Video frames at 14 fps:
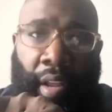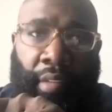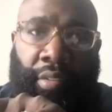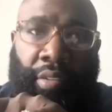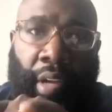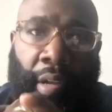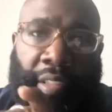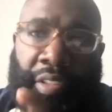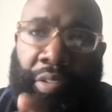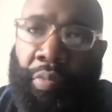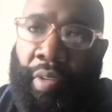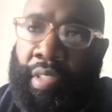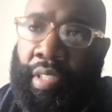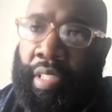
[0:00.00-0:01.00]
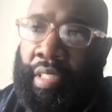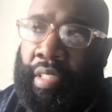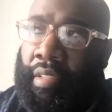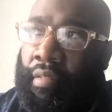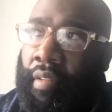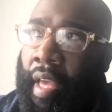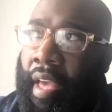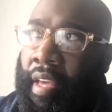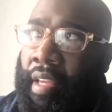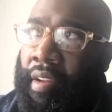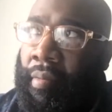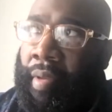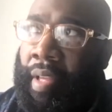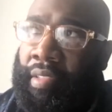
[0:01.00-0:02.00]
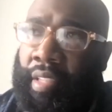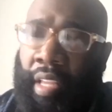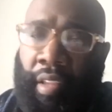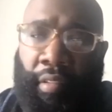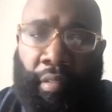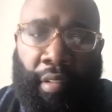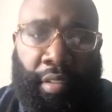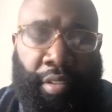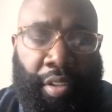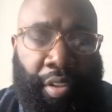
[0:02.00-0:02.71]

also, I just wanted to just add, and I'm asking this